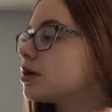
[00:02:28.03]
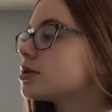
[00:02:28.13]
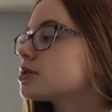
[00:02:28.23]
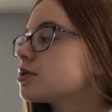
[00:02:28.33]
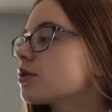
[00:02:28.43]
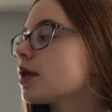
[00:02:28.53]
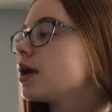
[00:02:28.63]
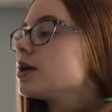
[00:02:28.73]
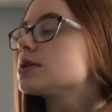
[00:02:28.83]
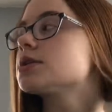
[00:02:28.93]
so
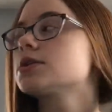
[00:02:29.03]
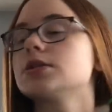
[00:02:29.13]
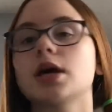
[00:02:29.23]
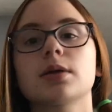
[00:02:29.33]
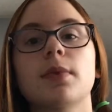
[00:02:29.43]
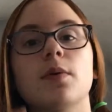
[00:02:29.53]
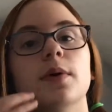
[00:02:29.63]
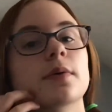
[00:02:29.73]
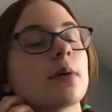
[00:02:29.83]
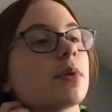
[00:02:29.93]
that it's not in my
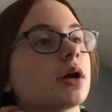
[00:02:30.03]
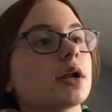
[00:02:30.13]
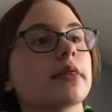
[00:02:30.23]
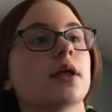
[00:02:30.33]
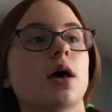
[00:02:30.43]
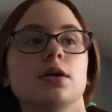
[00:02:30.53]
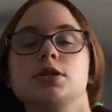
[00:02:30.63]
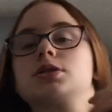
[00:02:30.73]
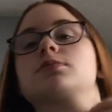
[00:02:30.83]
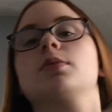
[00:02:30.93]
way when I braid, and then I
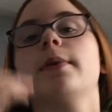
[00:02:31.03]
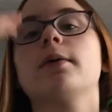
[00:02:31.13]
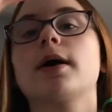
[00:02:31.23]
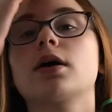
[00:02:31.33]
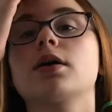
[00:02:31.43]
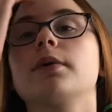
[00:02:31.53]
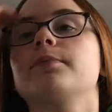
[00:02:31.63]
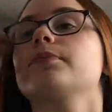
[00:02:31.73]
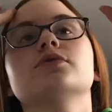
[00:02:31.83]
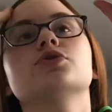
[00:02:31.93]
just put my hair back. Okay,
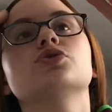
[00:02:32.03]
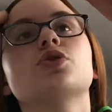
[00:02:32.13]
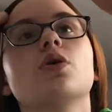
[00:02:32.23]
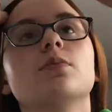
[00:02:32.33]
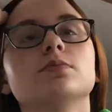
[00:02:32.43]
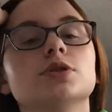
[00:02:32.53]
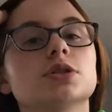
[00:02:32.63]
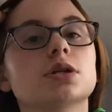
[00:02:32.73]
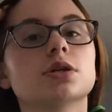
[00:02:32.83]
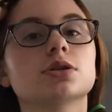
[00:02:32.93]
so I'm
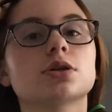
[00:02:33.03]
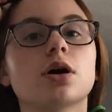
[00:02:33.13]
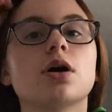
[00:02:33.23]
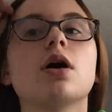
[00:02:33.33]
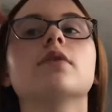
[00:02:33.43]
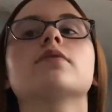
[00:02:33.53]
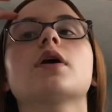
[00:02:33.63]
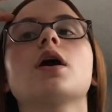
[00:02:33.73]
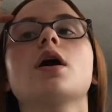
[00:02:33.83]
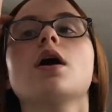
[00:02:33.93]
just gonna start off
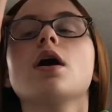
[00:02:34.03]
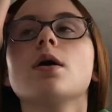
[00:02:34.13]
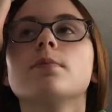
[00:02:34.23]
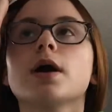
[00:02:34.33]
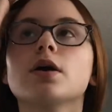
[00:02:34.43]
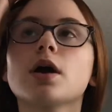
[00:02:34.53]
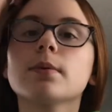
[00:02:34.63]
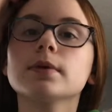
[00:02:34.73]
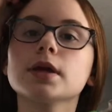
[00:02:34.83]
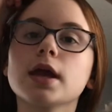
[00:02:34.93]
by
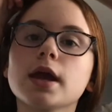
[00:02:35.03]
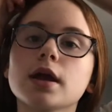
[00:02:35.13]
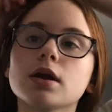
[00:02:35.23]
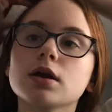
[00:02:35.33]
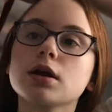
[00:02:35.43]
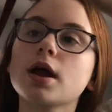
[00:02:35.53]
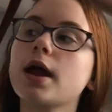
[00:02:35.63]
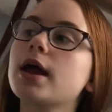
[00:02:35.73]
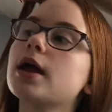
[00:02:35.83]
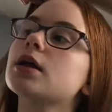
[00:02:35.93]
grabbing hair
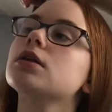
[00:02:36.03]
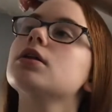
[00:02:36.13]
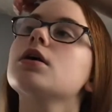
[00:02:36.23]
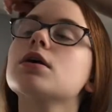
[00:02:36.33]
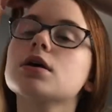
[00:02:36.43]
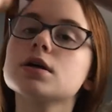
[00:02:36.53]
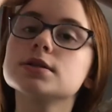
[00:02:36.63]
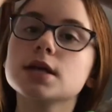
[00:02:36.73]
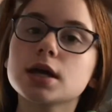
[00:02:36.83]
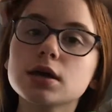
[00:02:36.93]
and
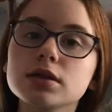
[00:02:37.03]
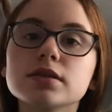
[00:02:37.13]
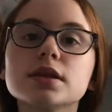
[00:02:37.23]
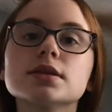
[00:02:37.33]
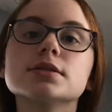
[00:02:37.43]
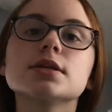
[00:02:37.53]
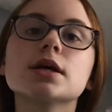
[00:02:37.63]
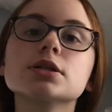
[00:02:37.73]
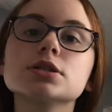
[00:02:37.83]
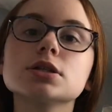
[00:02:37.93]
take a thin
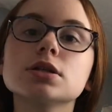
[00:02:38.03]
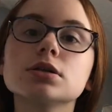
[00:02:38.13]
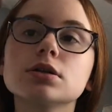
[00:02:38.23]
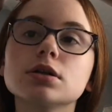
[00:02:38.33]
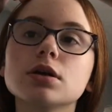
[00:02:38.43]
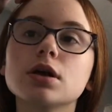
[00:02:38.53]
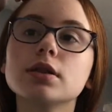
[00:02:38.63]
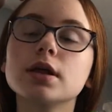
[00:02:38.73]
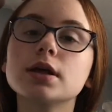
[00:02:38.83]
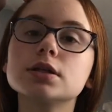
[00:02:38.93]
section
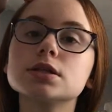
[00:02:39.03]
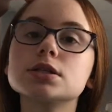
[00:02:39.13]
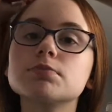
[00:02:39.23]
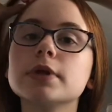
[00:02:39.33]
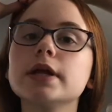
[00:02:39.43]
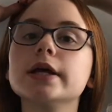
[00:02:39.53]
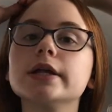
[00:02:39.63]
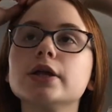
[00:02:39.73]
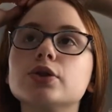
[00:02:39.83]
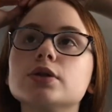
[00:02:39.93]
and then split it
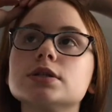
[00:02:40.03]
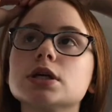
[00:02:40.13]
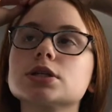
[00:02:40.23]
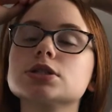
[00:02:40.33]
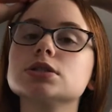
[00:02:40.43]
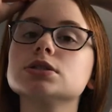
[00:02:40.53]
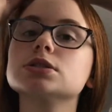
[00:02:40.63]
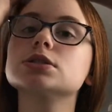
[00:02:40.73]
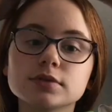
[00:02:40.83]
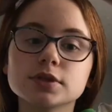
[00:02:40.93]
into 3
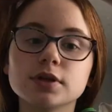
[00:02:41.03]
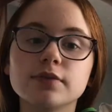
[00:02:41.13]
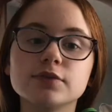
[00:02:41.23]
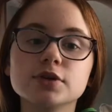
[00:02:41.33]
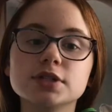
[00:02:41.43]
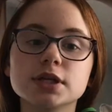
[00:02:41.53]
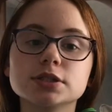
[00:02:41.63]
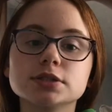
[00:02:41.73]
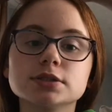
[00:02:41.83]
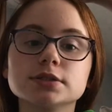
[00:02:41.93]
sections. So you have 3
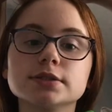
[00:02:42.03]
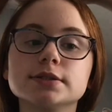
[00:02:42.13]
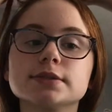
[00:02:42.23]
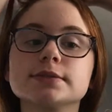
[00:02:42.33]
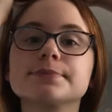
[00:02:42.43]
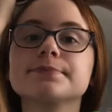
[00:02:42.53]
sections,